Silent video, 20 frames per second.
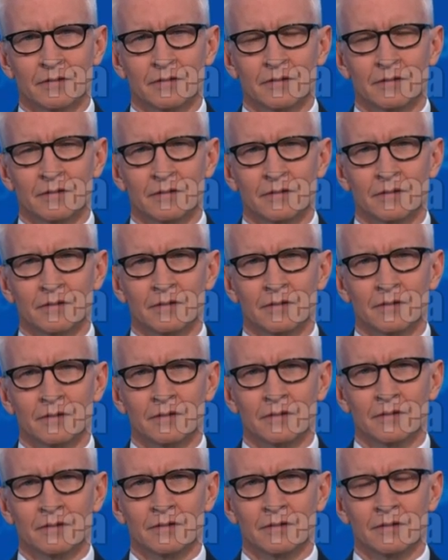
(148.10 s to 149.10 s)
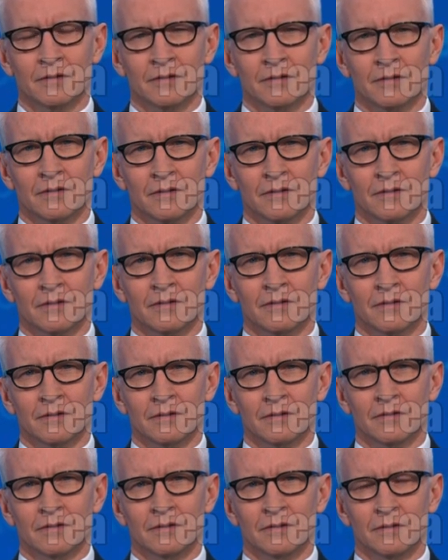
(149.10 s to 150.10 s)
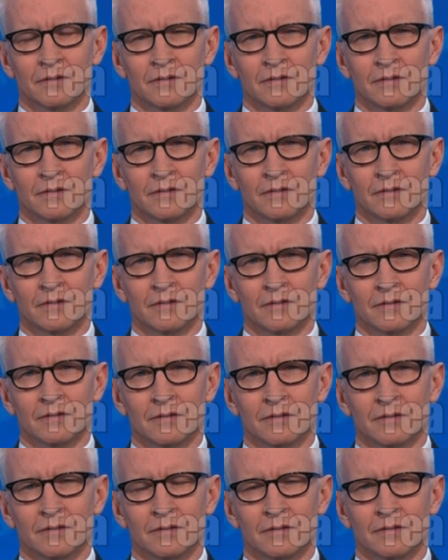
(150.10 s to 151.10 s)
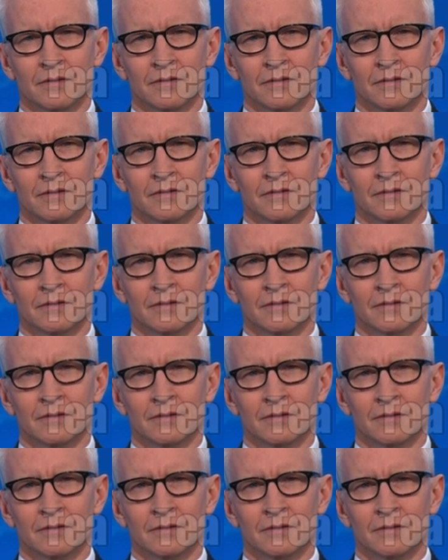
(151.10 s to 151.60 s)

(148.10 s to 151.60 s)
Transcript: No words are spoken by the person on screen.